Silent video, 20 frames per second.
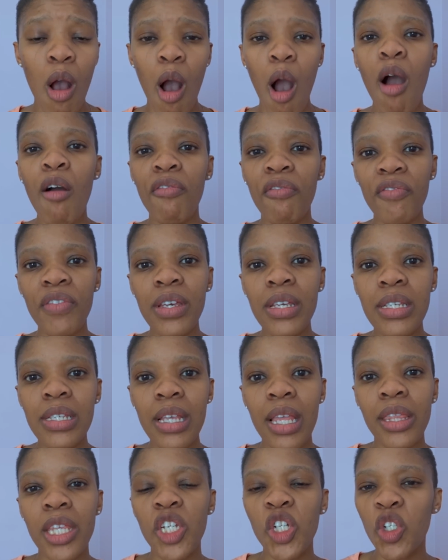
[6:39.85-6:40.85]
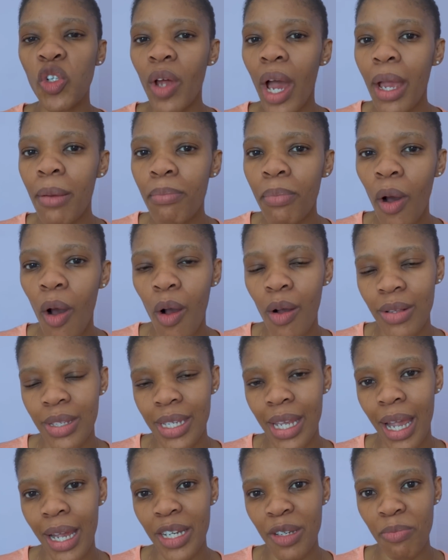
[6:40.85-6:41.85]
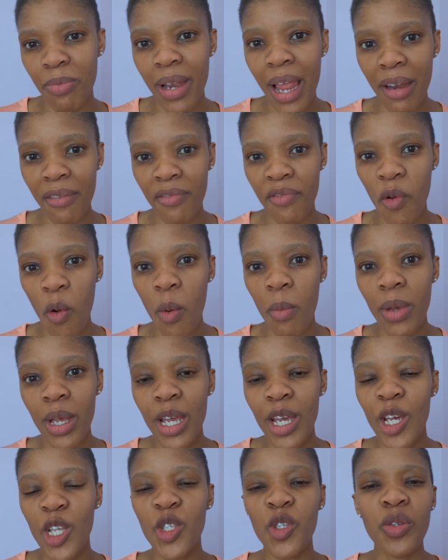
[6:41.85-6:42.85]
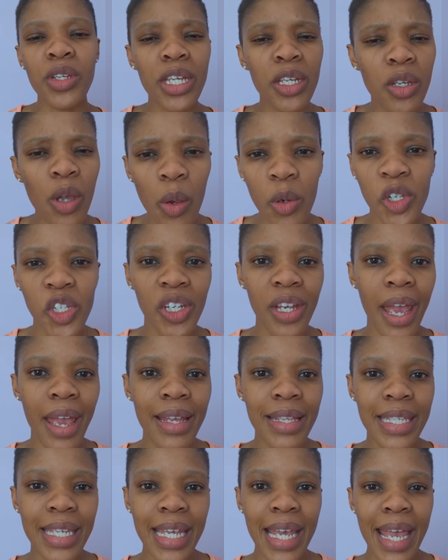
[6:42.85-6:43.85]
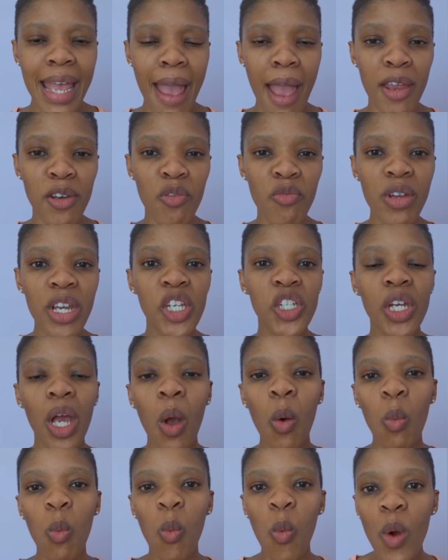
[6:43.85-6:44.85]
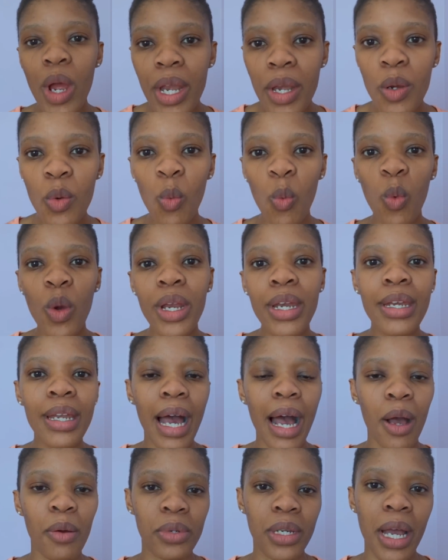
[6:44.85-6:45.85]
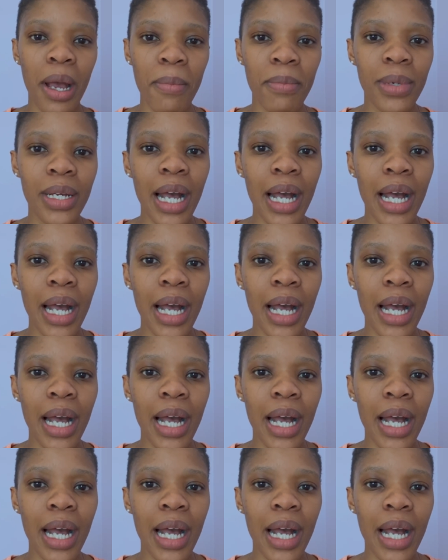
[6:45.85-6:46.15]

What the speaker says: offers the tripartite platform to negotiate and reach a win-win outcome,